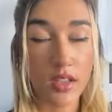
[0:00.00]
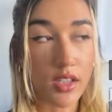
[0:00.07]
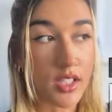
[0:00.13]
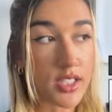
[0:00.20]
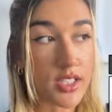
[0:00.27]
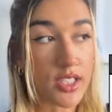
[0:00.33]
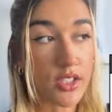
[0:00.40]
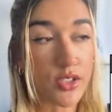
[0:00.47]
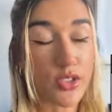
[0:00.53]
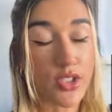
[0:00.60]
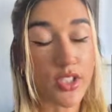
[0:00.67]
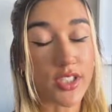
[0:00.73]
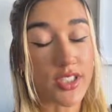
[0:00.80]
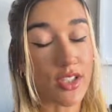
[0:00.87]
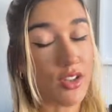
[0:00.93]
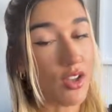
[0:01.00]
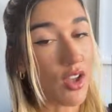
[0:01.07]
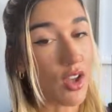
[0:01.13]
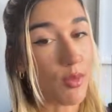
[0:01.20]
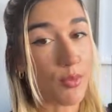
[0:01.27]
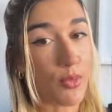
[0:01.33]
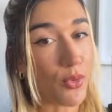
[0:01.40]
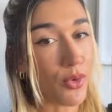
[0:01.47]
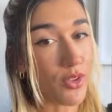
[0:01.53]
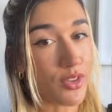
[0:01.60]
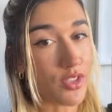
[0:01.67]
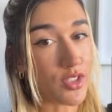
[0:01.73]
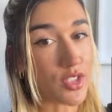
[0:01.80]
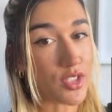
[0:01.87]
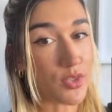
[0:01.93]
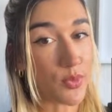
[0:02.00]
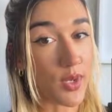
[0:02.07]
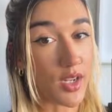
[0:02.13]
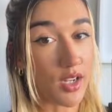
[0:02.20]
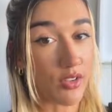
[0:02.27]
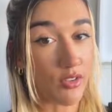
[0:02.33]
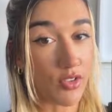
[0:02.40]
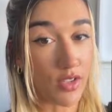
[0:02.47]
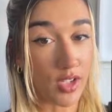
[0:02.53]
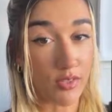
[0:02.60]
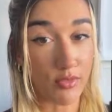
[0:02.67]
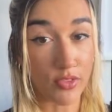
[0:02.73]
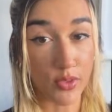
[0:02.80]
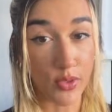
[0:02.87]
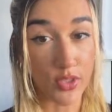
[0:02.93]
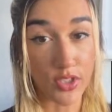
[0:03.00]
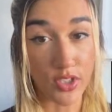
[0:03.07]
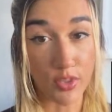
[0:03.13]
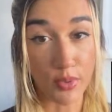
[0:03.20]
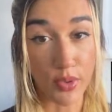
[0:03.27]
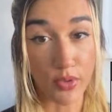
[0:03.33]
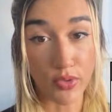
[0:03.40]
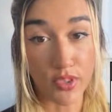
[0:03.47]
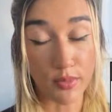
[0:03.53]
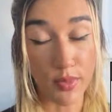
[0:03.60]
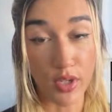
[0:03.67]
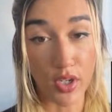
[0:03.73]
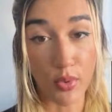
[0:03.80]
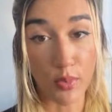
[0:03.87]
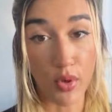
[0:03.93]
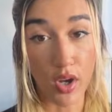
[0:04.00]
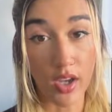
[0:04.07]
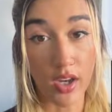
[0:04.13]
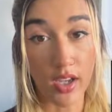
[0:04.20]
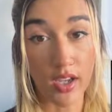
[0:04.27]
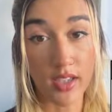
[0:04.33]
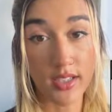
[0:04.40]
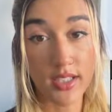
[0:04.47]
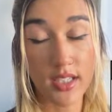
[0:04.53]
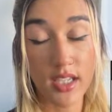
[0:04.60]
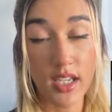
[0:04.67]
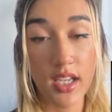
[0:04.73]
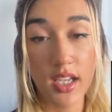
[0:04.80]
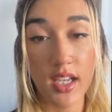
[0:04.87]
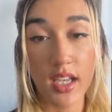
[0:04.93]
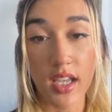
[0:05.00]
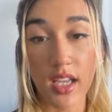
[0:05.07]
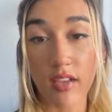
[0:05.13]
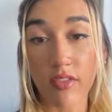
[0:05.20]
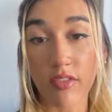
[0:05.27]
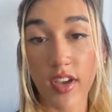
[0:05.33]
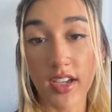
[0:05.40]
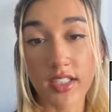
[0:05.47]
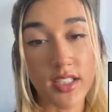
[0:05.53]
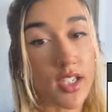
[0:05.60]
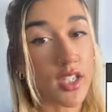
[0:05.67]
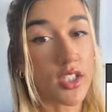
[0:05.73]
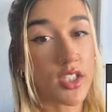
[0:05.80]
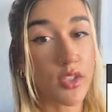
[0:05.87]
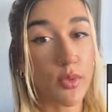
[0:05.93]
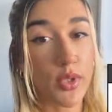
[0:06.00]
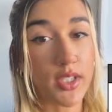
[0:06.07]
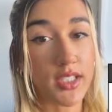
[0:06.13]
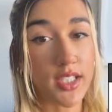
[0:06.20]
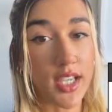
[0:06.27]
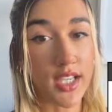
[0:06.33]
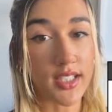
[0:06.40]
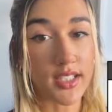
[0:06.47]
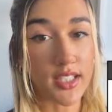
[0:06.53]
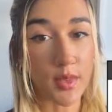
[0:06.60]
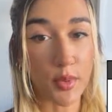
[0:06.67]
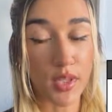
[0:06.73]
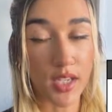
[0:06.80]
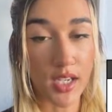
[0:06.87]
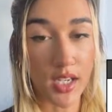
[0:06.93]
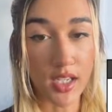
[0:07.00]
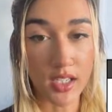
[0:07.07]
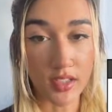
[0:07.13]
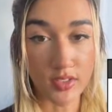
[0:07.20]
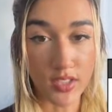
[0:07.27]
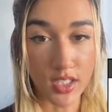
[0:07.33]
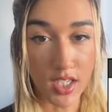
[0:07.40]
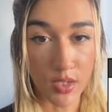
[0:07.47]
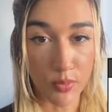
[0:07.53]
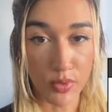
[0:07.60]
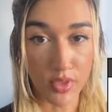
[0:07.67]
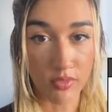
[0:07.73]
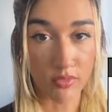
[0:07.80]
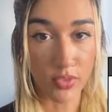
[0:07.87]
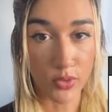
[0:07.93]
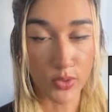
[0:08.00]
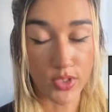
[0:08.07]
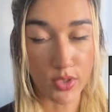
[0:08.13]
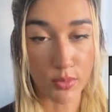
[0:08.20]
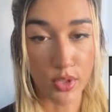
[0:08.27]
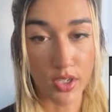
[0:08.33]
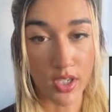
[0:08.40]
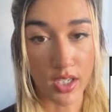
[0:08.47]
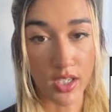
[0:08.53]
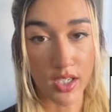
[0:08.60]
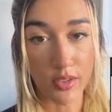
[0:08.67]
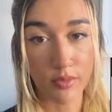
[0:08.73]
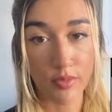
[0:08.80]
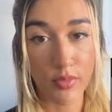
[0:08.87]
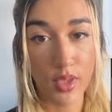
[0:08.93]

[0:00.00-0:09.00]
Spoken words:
This solution is a lot more than just waiting for an influencer to post about your product. In fact, it actually works against some of the negatives that come with influencer marketing.